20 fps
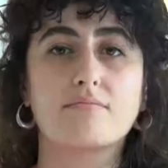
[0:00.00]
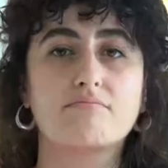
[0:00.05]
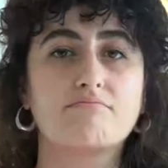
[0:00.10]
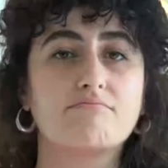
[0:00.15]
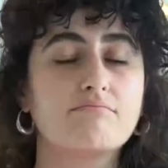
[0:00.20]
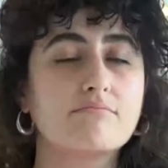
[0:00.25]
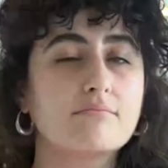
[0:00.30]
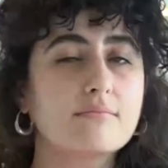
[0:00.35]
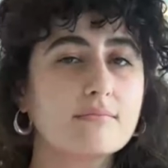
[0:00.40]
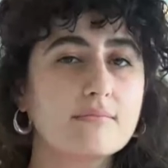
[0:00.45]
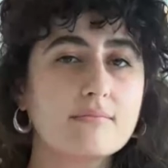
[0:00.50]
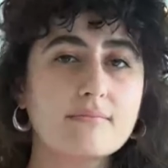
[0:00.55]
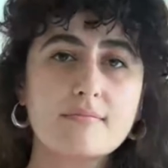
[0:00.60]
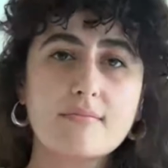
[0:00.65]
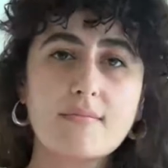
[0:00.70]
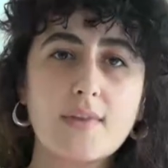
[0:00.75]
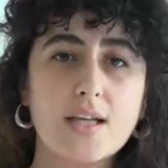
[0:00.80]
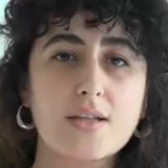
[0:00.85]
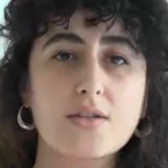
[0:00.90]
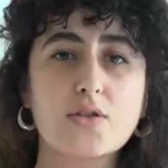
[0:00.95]
that
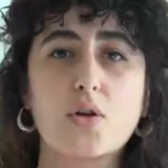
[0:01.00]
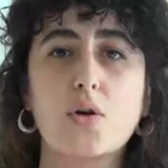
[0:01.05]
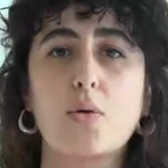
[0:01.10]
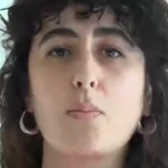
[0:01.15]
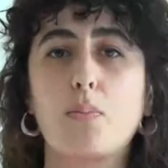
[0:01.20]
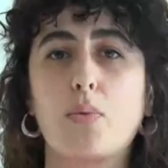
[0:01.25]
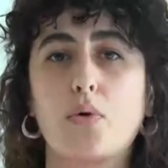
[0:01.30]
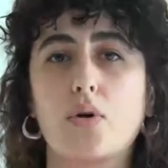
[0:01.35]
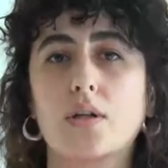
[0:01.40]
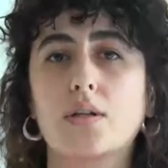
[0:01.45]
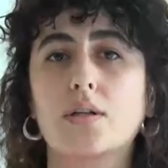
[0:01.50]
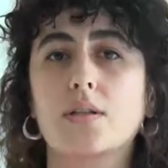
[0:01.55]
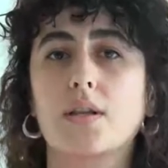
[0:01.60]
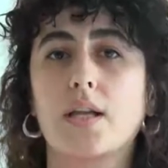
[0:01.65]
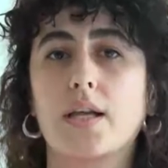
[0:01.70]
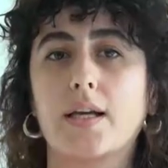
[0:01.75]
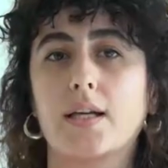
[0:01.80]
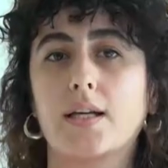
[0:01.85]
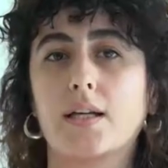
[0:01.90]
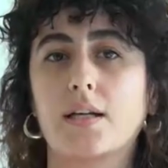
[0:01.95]
it's so
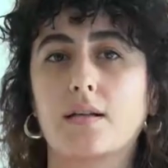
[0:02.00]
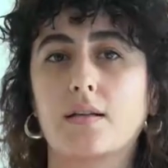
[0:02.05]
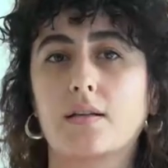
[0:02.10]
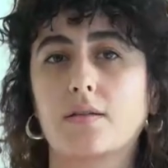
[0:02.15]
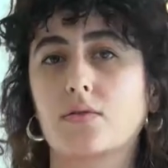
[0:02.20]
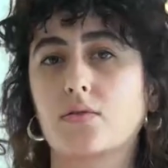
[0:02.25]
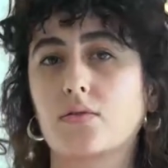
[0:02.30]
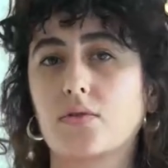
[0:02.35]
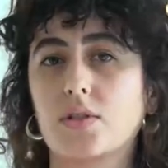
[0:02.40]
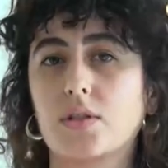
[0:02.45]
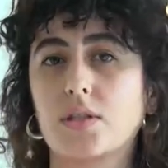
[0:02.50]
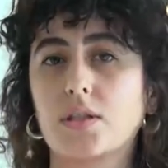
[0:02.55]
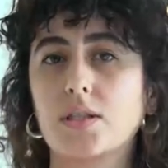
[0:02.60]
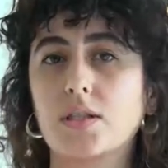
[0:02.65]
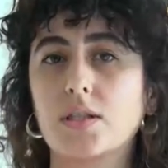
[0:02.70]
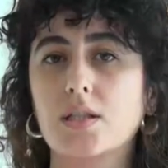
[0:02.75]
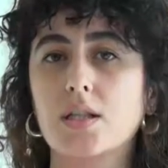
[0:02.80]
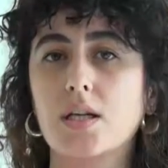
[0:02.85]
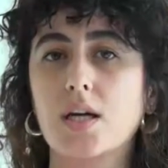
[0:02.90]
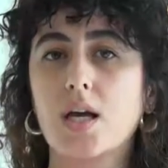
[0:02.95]
important, like, to
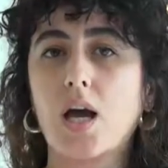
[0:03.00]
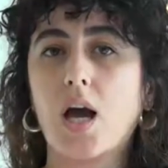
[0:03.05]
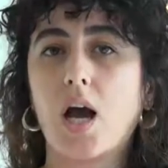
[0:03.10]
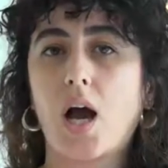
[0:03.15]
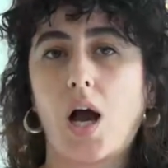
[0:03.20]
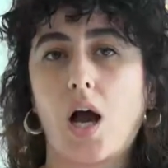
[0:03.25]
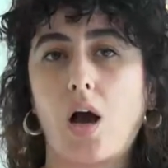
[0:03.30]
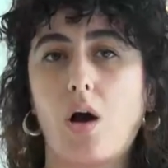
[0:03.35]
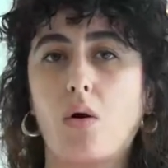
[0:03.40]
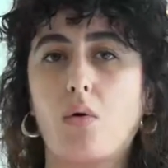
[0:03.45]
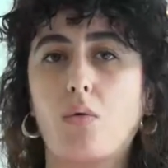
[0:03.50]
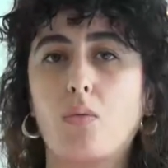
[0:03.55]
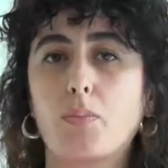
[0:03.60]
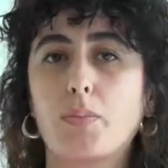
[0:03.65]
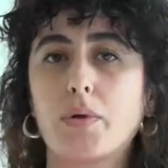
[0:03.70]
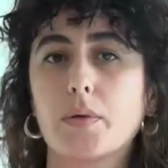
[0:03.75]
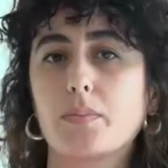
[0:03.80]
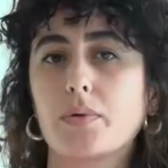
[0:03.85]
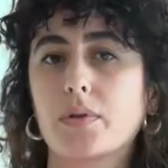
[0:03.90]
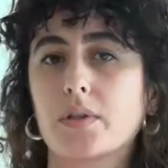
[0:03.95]
see how
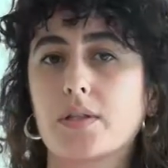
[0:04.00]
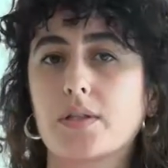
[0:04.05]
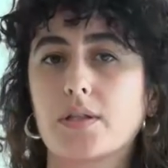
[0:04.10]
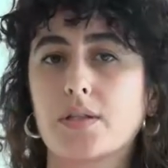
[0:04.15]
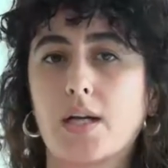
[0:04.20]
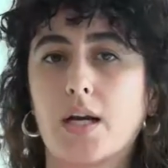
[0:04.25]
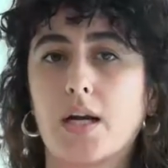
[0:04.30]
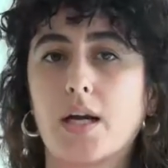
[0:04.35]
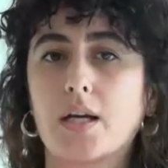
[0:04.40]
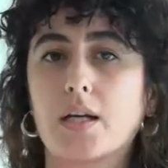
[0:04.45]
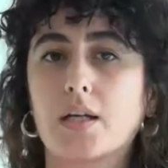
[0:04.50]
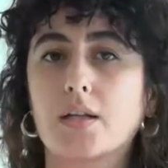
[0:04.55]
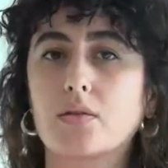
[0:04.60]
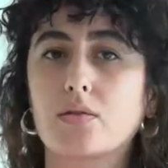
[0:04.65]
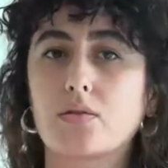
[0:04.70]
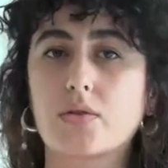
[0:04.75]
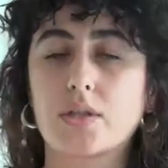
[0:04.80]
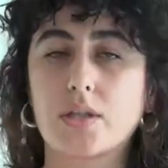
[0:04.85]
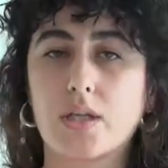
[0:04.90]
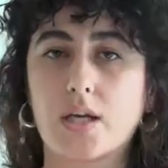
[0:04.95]
people is trying
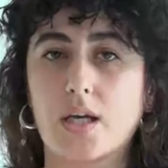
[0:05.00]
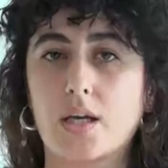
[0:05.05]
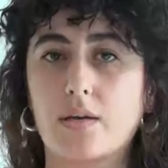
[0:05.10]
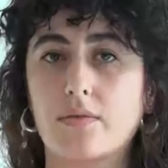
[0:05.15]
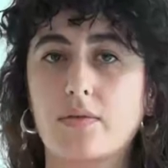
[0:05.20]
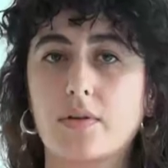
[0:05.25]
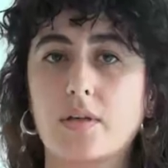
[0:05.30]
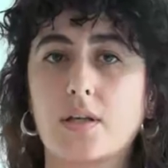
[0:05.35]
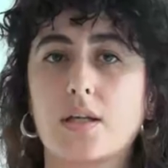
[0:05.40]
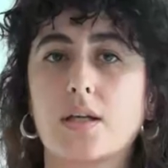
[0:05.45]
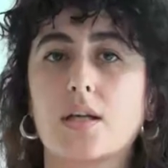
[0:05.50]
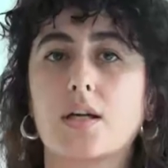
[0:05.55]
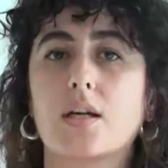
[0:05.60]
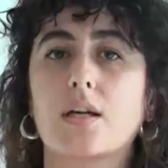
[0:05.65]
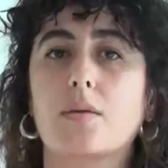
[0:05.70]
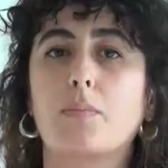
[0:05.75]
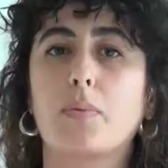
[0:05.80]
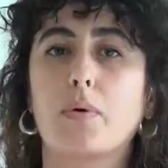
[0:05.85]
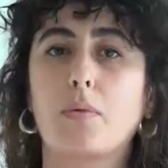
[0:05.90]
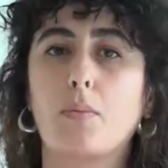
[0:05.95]
to save
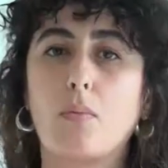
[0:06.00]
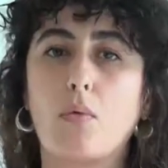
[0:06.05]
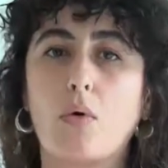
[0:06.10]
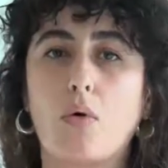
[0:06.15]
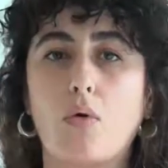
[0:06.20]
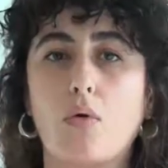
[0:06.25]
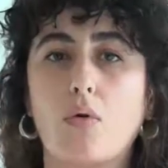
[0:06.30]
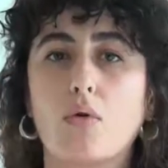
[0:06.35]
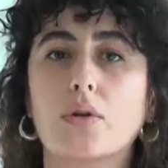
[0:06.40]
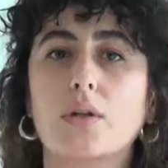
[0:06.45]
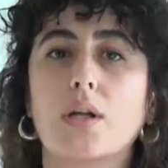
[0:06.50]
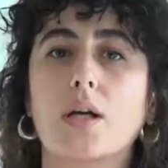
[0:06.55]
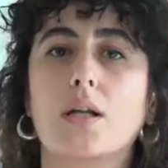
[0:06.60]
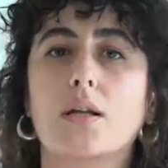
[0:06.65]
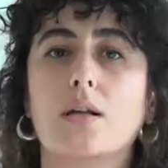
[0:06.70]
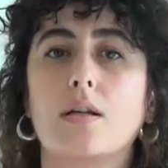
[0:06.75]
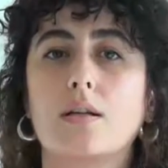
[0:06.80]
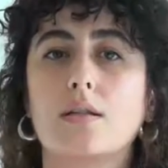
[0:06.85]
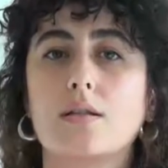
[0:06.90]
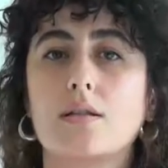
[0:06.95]
here, promote,
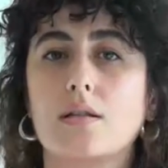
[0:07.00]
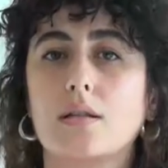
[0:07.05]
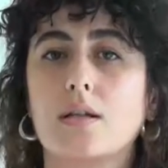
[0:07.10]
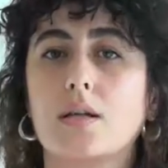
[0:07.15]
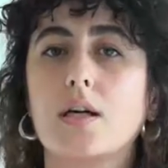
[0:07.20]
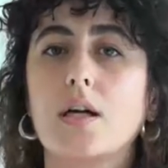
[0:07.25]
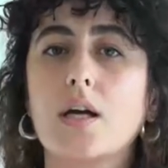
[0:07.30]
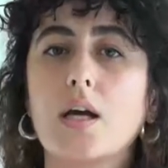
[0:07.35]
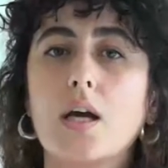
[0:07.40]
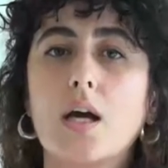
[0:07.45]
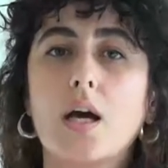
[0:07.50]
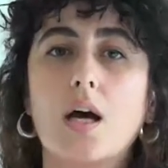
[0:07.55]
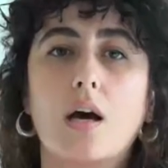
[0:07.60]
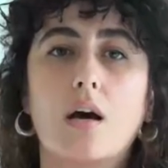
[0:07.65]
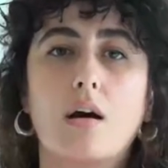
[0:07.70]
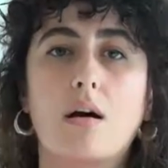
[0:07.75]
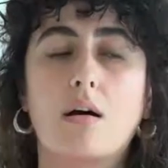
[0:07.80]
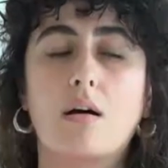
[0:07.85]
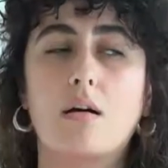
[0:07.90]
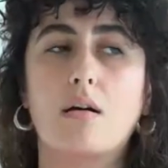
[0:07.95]
and also
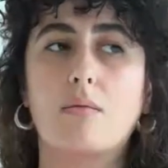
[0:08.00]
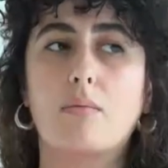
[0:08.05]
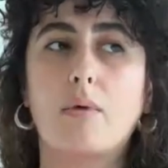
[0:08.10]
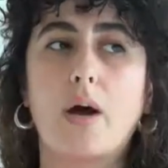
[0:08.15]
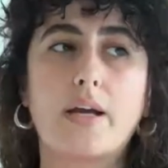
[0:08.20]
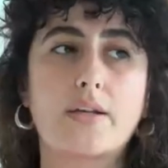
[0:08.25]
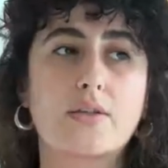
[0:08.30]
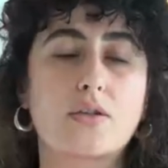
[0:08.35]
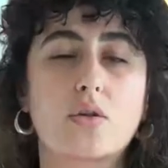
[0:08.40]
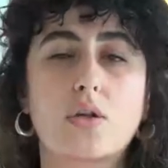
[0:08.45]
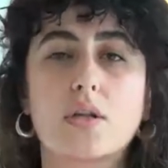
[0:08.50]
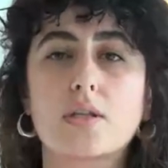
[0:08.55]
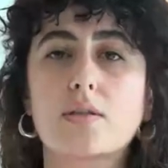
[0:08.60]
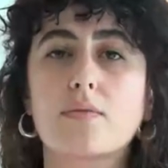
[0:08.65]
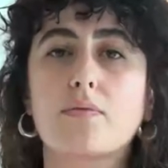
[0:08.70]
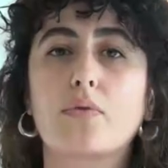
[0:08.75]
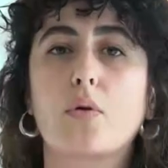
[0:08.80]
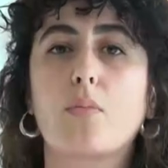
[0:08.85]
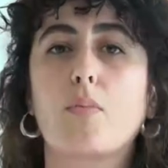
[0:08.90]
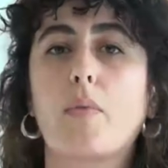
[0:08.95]
I saw
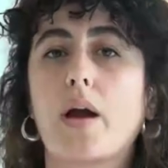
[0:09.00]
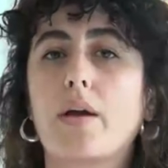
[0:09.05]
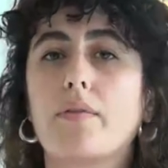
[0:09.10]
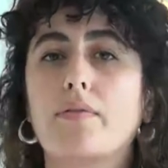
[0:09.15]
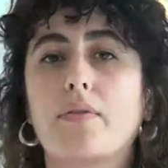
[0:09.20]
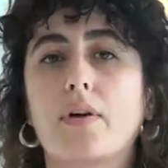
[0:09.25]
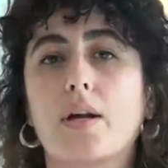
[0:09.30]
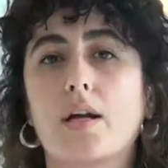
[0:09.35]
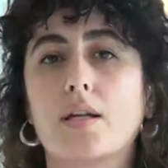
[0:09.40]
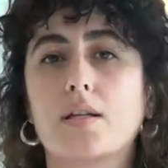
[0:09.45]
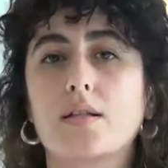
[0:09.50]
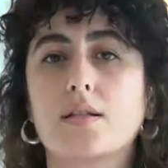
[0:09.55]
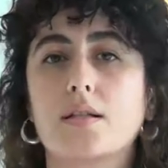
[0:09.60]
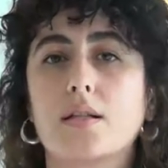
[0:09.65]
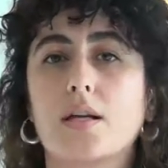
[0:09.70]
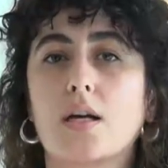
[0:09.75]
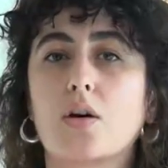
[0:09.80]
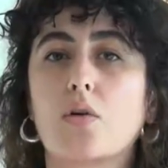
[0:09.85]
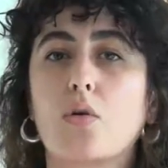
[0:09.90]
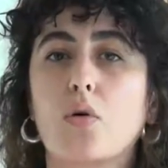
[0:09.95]
also from my
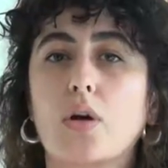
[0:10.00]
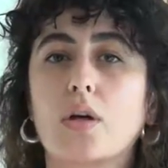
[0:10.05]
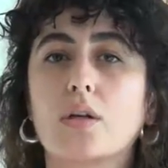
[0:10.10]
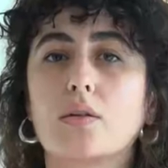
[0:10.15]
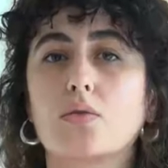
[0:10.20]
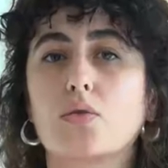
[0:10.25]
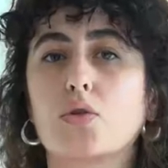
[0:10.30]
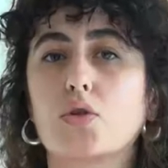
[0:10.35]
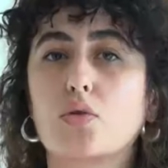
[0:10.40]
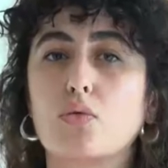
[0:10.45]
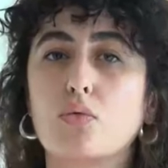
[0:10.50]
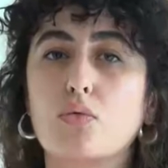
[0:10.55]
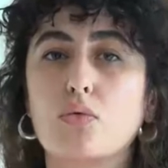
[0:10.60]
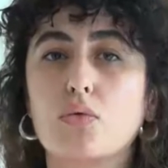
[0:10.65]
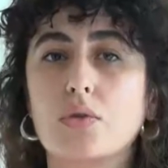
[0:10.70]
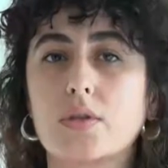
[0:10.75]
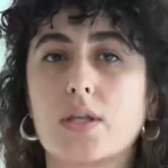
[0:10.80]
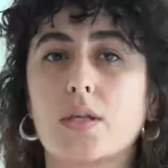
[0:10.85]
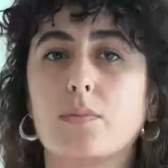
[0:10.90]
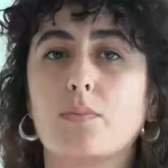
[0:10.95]
friends, they are going to
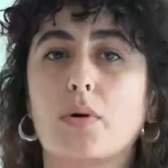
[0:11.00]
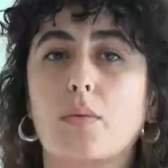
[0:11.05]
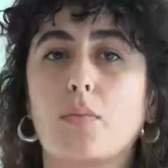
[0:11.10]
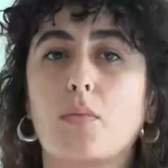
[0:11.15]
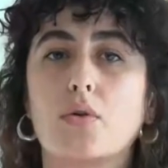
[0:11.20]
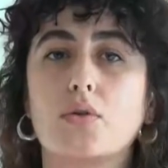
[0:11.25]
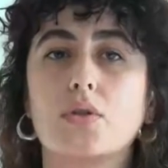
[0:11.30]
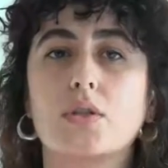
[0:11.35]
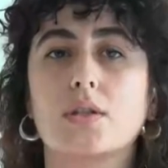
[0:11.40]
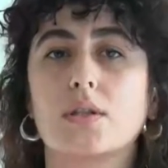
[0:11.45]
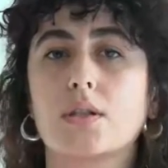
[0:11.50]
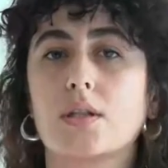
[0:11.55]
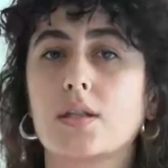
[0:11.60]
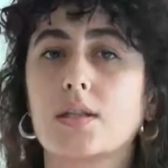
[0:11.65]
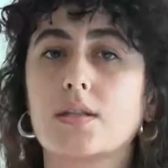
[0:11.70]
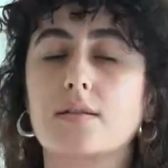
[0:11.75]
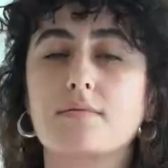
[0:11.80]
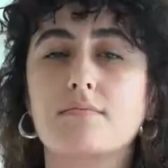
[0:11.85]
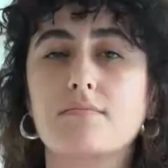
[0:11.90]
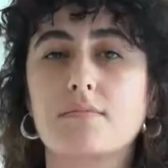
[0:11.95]
schools and promoting
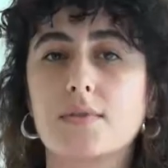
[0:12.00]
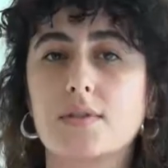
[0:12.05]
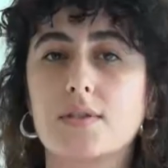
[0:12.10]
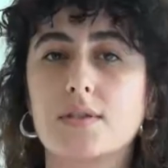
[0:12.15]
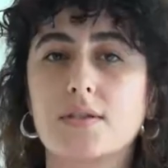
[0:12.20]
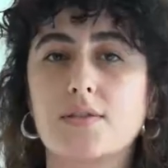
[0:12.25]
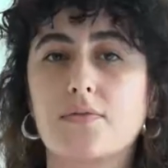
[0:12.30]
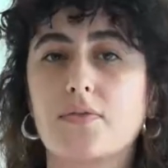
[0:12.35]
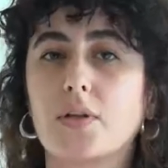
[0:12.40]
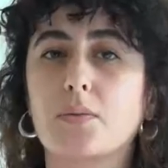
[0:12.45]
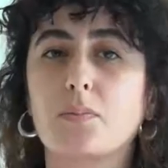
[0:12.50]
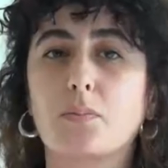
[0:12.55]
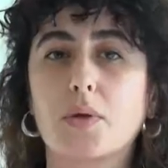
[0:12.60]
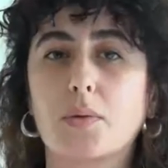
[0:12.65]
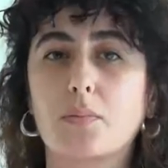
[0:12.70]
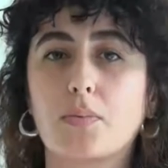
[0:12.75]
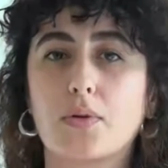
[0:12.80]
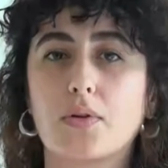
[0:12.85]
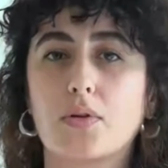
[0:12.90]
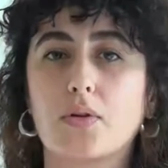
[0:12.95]
the
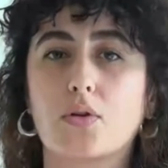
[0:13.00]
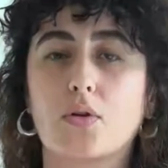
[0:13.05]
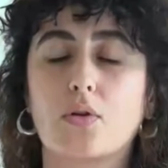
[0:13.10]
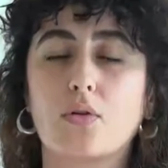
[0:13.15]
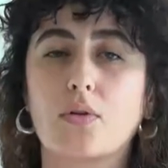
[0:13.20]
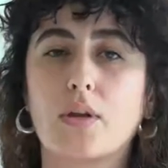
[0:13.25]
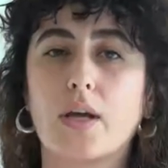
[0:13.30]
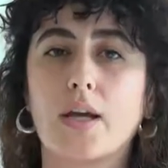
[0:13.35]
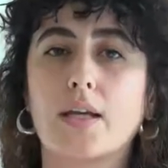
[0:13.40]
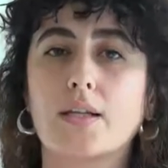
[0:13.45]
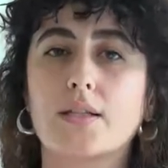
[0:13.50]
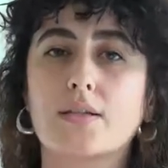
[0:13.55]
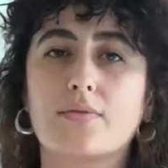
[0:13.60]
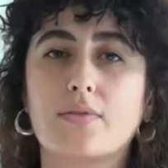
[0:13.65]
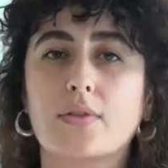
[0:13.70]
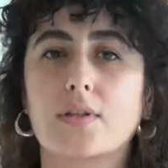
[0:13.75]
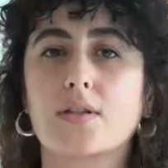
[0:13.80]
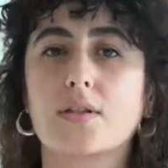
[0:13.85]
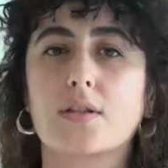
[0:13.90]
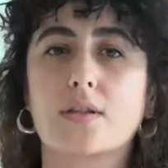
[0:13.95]
different people, you know, like
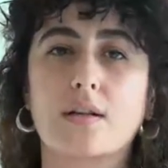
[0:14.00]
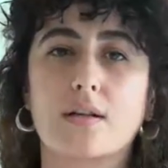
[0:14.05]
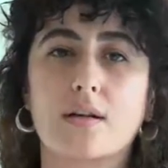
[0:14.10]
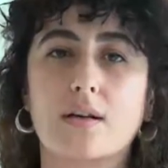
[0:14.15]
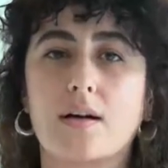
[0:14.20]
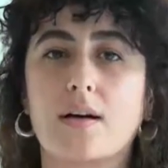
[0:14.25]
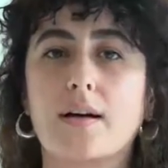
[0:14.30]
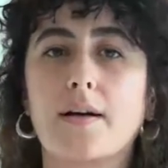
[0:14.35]
different